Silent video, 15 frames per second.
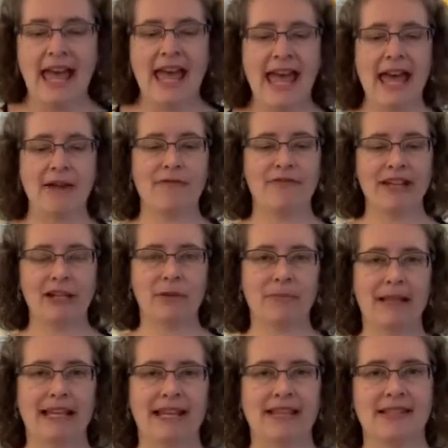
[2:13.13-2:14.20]
And finger
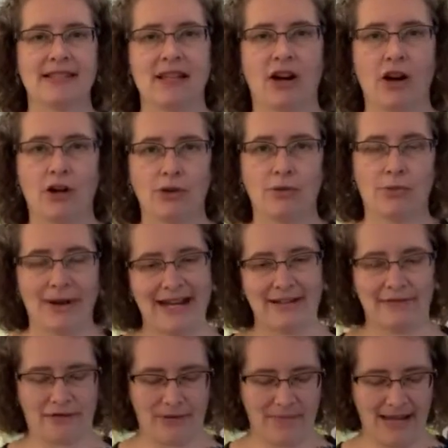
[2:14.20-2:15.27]
plays are
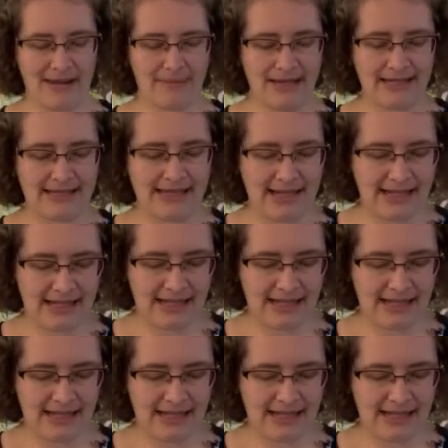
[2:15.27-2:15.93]
great for babies.